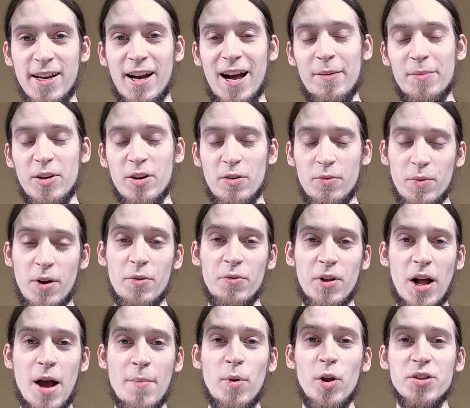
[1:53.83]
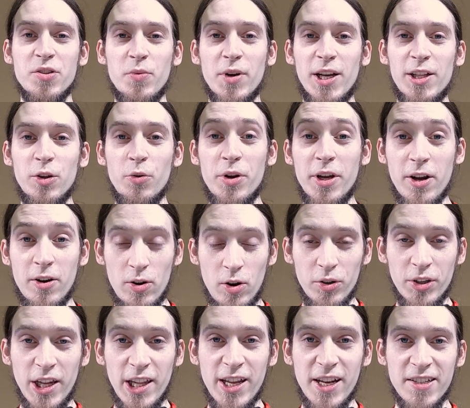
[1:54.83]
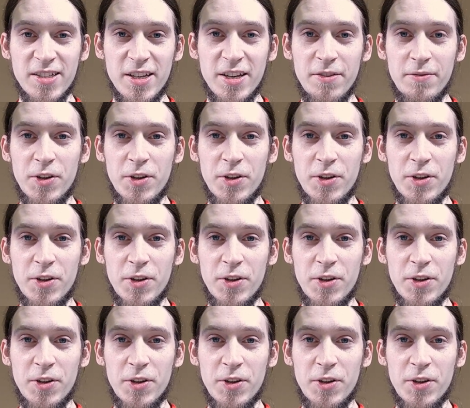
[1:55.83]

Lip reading: I'm also including all the links in